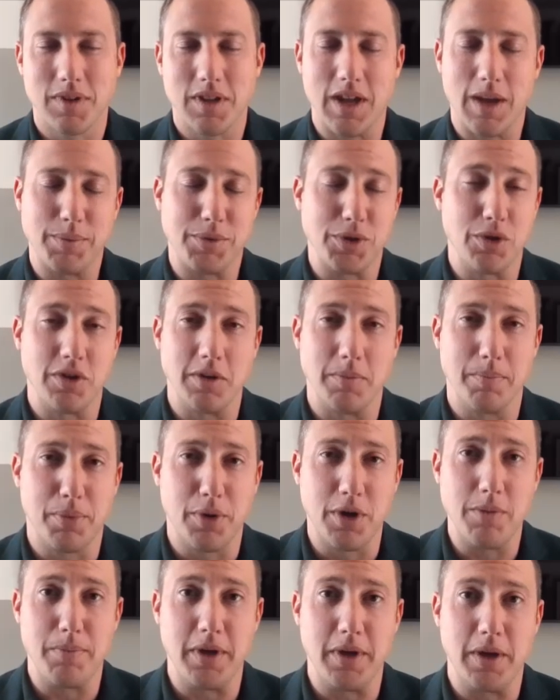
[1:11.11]
Absolutely.
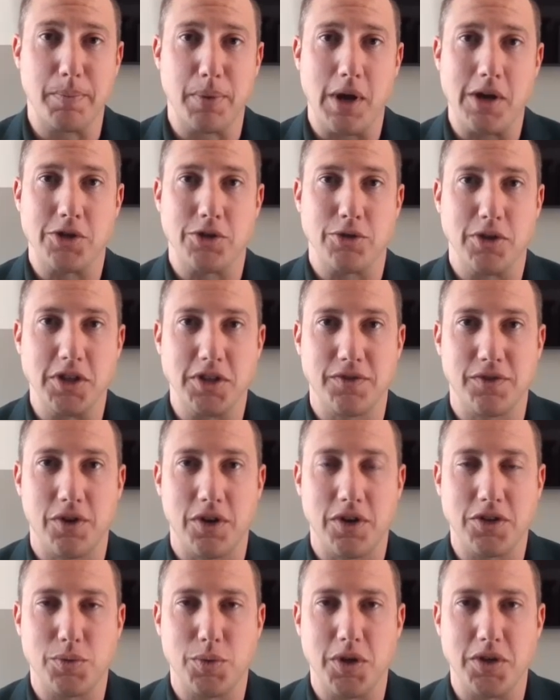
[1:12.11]
Pretty big press release for
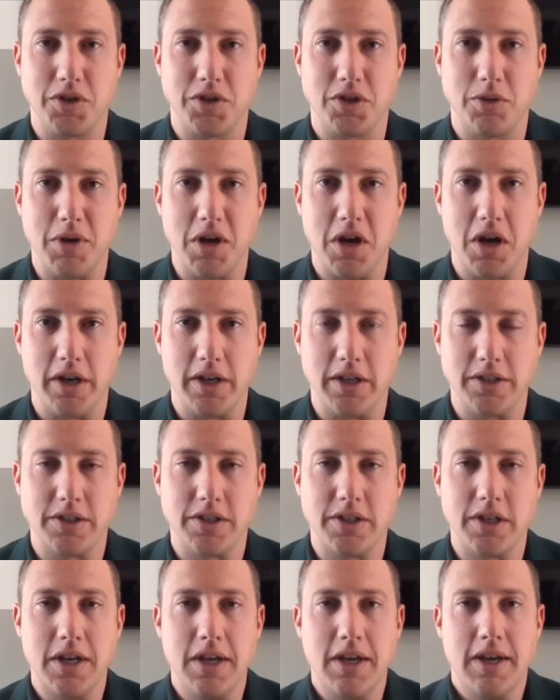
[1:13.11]
us, Rich, to be
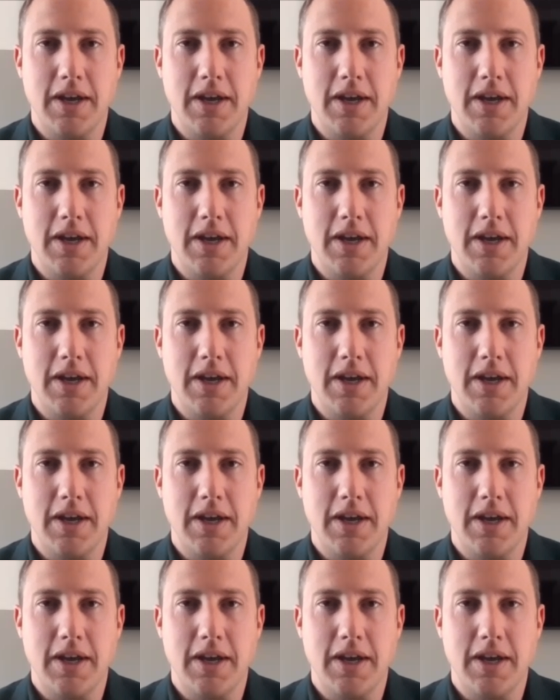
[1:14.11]
honest.